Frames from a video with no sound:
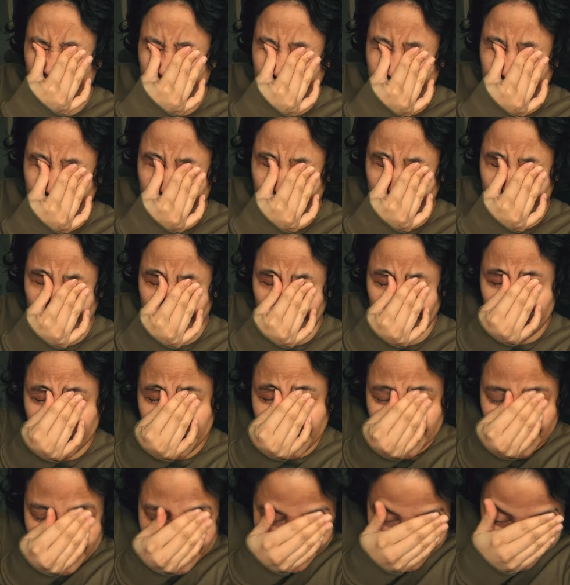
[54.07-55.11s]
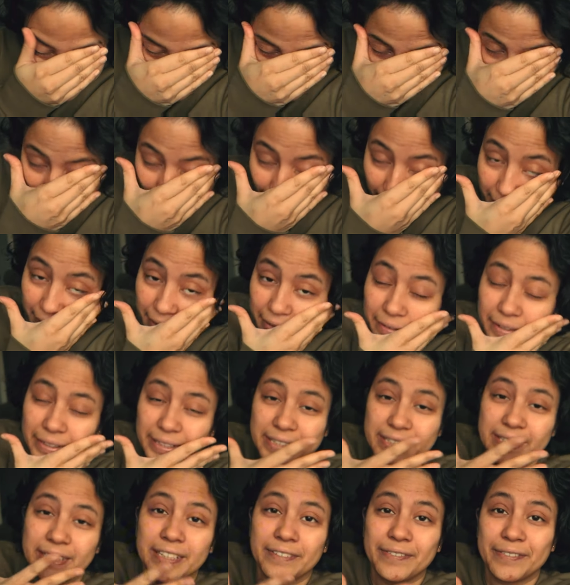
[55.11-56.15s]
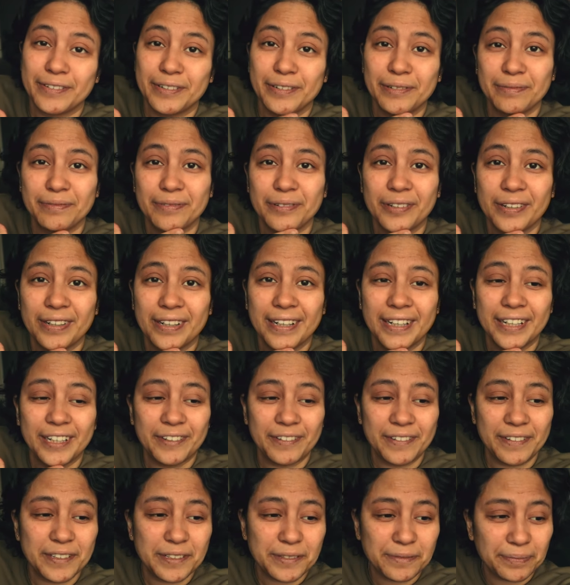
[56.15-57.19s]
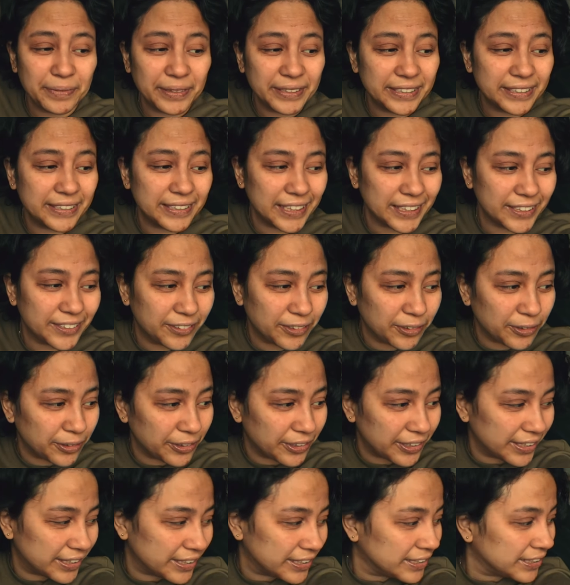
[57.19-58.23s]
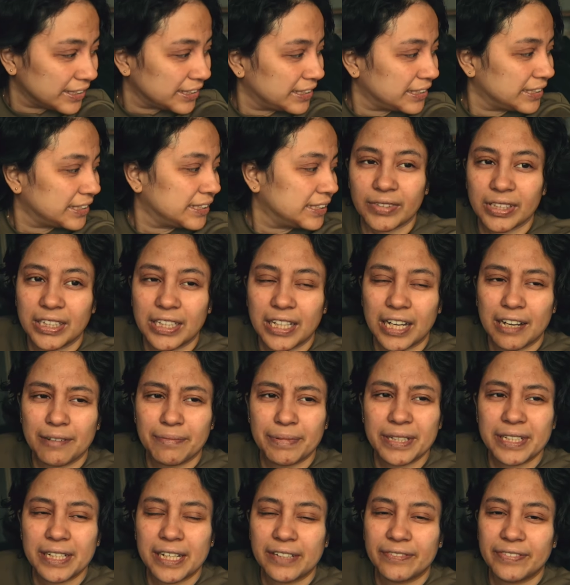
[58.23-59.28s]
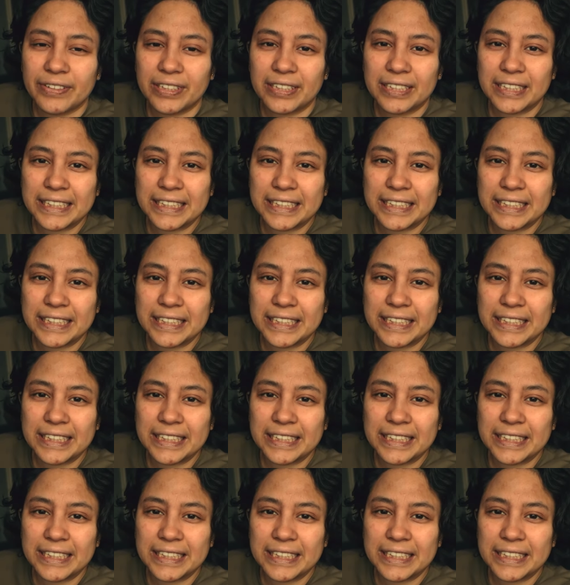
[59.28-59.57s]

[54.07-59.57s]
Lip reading: the living room to prepare this living room for like Christmas decor. Yeah, I've been having